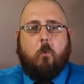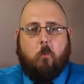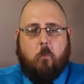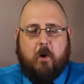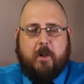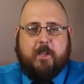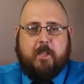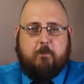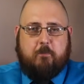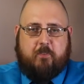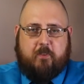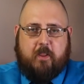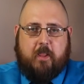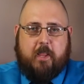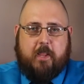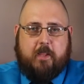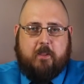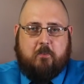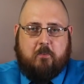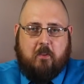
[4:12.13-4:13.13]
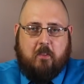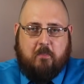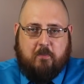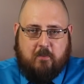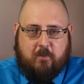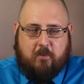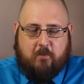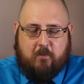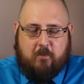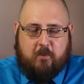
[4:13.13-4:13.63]
What I'm saying is,
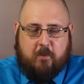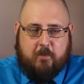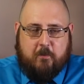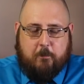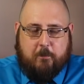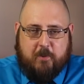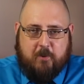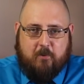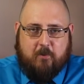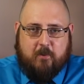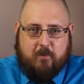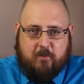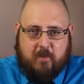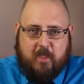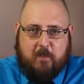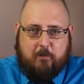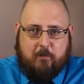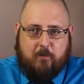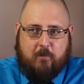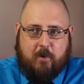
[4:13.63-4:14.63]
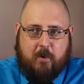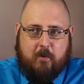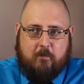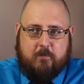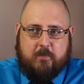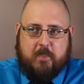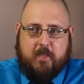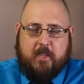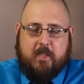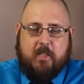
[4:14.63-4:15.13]
this is another pure example
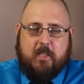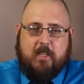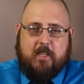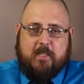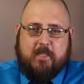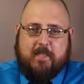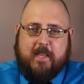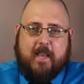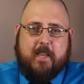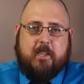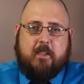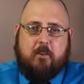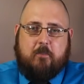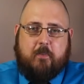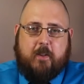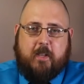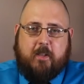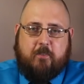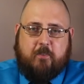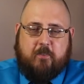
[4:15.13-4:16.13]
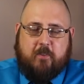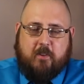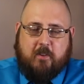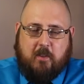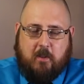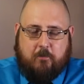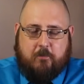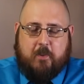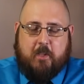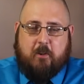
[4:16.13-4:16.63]
of the lack of any
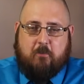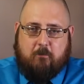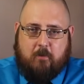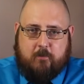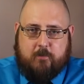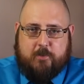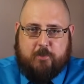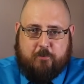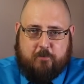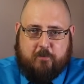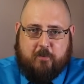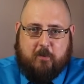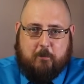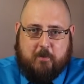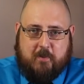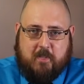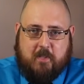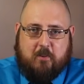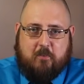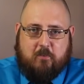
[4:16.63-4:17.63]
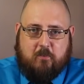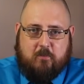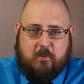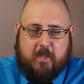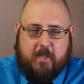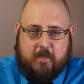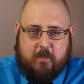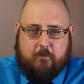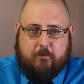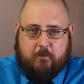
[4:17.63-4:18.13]
significant revolutionary potential
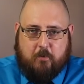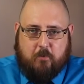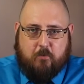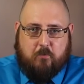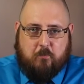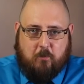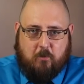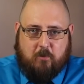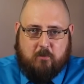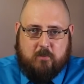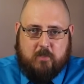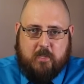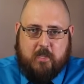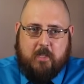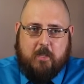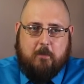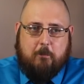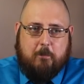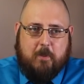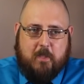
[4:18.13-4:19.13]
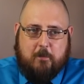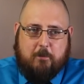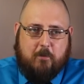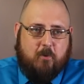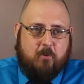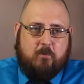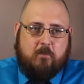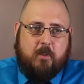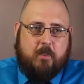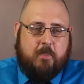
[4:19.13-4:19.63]
in the first world.
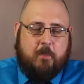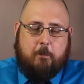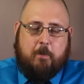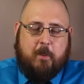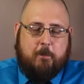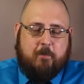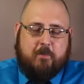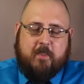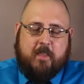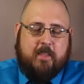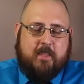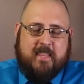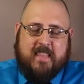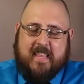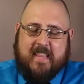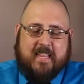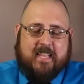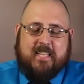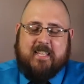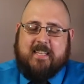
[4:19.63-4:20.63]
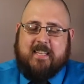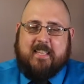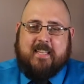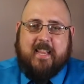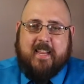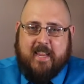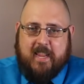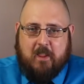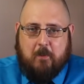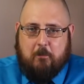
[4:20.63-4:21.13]
People, the people that they
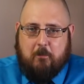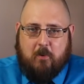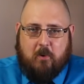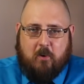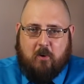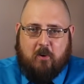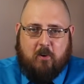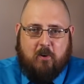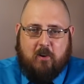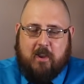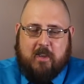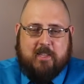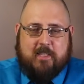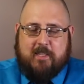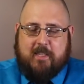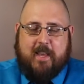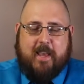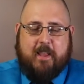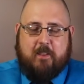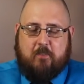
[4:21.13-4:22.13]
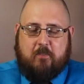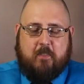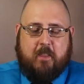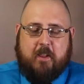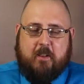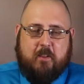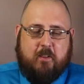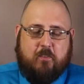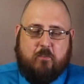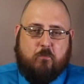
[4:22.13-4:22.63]
claim are a class
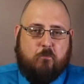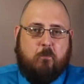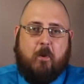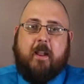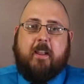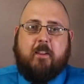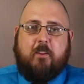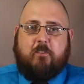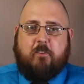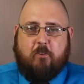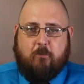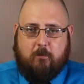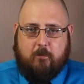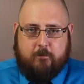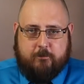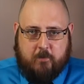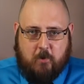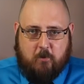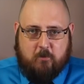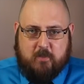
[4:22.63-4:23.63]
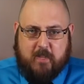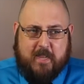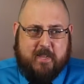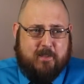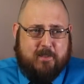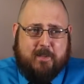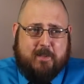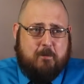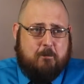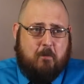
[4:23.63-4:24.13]
that is ready to revolt, and
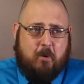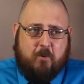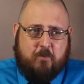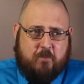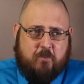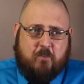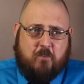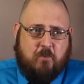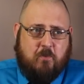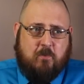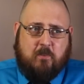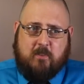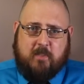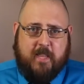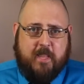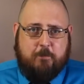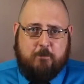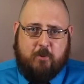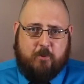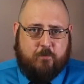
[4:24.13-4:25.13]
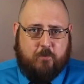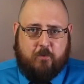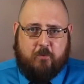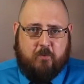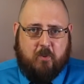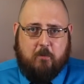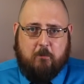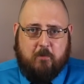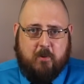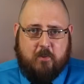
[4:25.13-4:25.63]
a lot of Marxists do claim this for
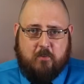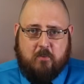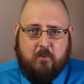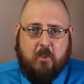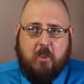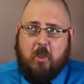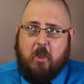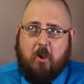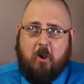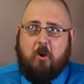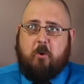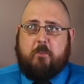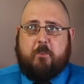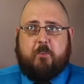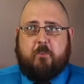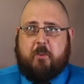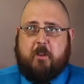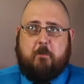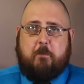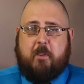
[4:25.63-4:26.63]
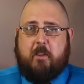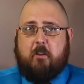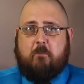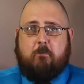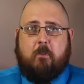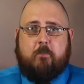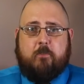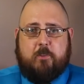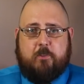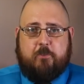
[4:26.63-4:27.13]
some reason. Oh, there's going to be a
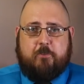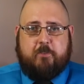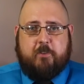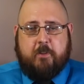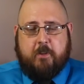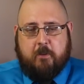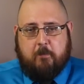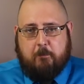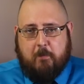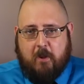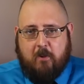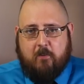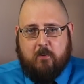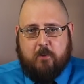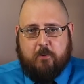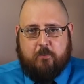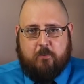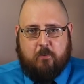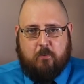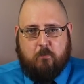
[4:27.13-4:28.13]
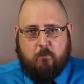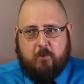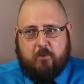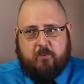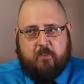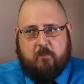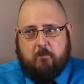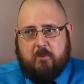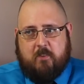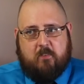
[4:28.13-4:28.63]
revolution in America soon,
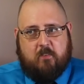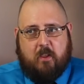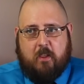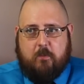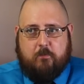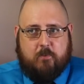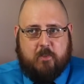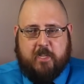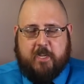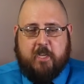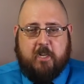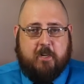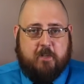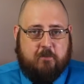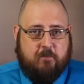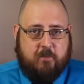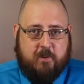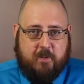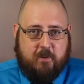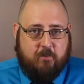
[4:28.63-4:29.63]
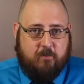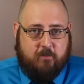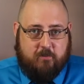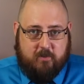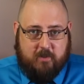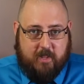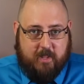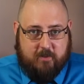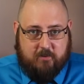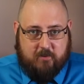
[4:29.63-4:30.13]
which they've been saying for like a hundred
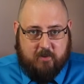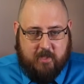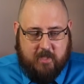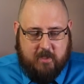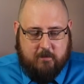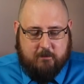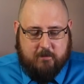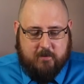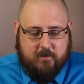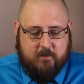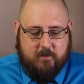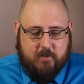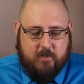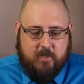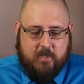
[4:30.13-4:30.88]
years and hasn't happened.